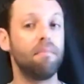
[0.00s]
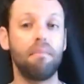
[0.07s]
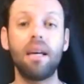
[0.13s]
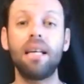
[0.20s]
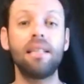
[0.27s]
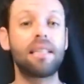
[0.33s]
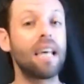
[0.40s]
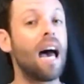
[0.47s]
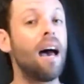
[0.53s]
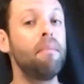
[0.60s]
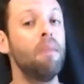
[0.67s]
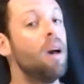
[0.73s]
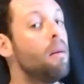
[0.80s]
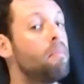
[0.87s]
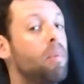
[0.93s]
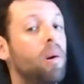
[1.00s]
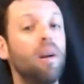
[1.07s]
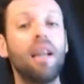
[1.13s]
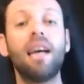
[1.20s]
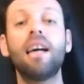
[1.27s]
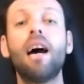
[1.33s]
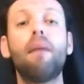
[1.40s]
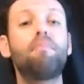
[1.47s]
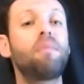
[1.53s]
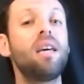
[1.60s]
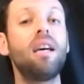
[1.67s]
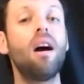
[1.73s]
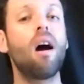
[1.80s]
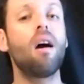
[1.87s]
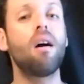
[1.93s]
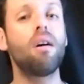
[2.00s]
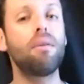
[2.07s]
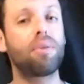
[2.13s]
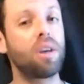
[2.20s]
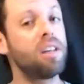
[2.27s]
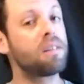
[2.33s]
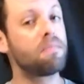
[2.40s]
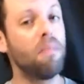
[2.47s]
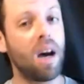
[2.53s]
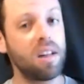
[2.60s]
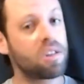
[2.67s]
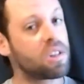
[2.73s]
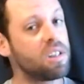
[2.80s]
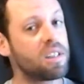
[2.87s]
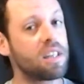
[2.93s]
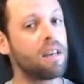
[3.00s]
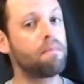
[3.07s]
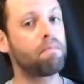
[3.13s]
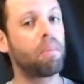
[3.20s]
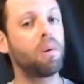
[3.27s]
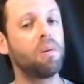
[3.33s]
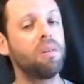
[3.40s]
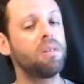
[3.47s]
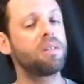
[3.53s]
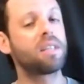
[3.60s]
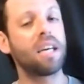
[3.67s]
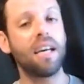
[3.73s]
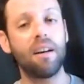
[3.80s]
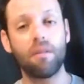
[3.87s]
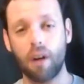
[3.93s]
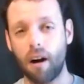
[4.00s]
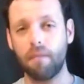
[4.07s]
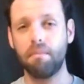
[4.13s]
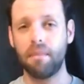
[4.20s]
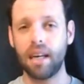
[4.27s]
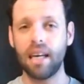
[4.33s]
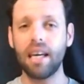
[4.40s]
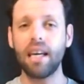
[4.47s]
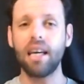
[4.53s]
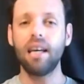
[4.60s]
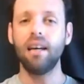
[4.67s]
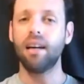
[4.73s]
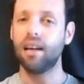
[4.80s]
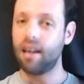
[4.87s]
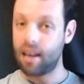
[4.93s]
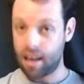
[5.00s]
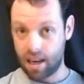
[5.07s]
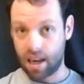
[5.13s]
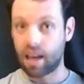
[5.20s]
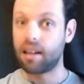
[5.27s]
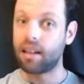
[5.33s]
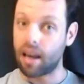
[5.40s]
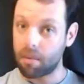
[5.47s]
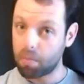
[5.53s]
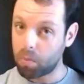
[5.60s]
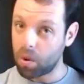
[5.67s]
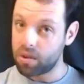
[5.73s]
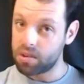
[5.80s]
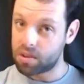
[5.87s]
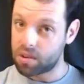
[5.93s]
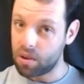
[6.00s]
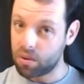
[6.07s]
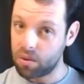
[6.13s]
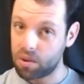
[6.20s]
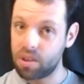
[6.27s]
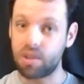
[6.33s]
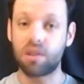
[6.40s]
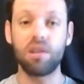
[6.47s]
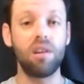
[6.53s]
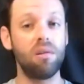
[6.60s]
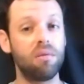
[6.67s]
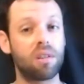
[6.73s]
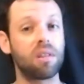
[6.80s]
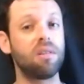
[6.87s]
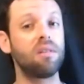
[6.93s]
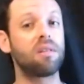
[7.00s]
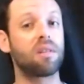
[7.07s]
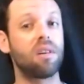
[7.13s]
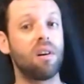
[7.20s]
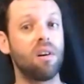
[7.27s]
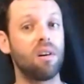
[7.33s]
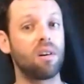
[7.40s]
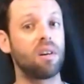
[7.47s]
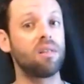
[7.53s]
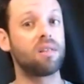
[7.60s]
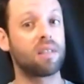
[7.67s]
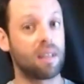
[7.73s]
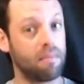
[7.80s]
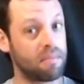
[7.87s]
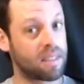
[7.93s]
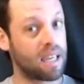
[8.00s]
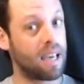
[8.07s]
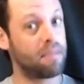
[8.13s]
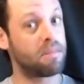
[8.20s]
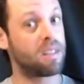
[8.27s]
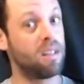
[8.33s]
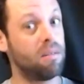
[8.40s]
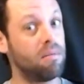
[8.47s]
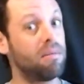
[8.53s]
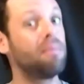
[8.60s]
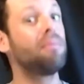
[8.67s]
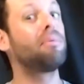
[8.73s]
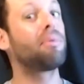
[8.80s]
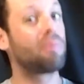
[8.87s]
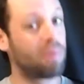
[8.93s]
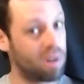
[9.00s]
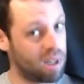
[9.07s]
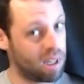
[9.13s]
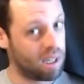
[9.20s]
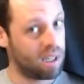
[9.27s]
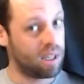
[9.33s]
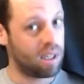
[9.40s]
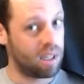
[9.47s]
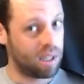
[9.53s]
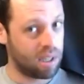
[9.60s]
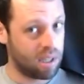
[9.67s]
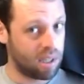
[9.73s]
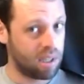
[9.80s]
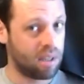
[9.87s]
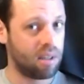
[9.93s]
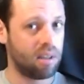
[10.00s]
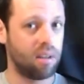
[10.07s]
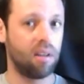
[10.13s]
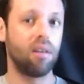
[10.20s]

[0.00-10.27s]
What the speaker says: Means I'm pulling up the earth as much as it pulls down on me. And that one's known as Newton's third and sometimes Newton three.